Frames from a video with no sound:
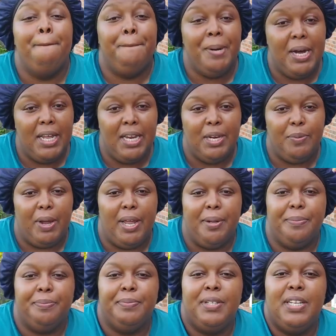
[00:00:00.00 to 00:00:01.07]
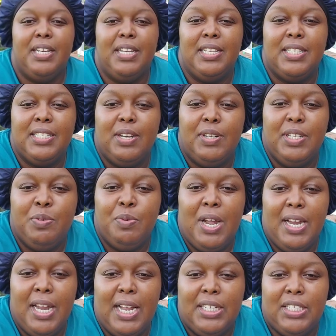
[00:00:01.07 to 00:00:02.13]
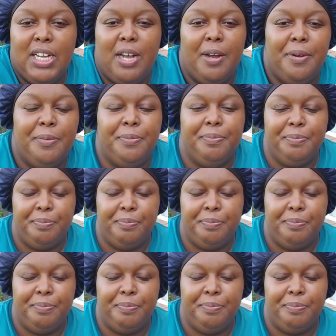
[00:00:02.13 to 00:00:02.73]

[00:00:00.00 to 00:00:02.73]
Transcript: But anyway, so this is what I got, y'all.